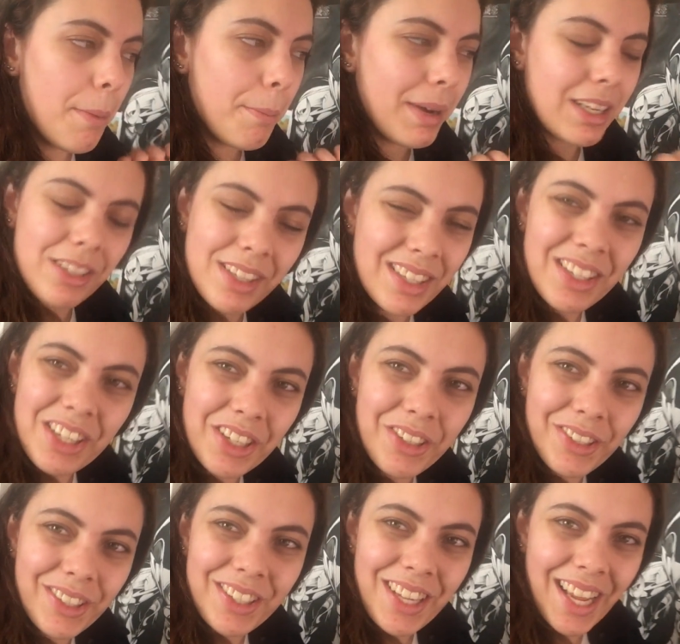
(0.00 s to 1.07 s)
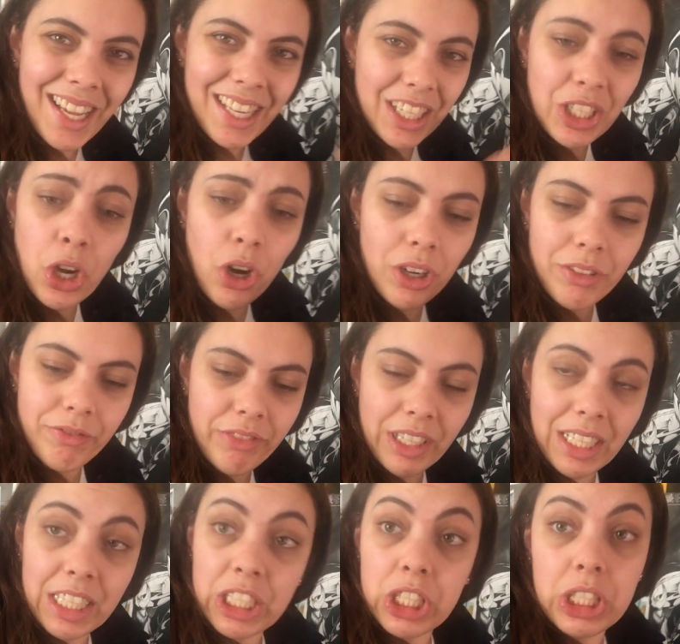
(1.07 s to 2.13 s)
But just in general, it's like not
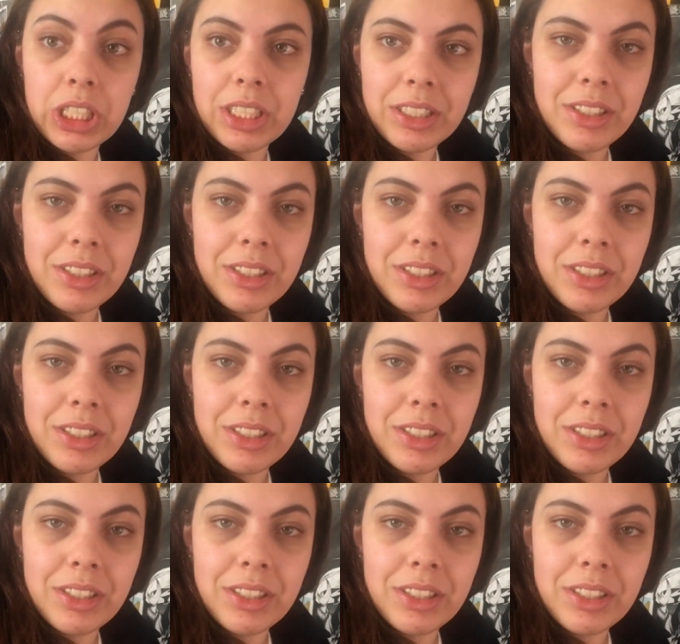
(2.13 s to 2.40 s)
feeling good.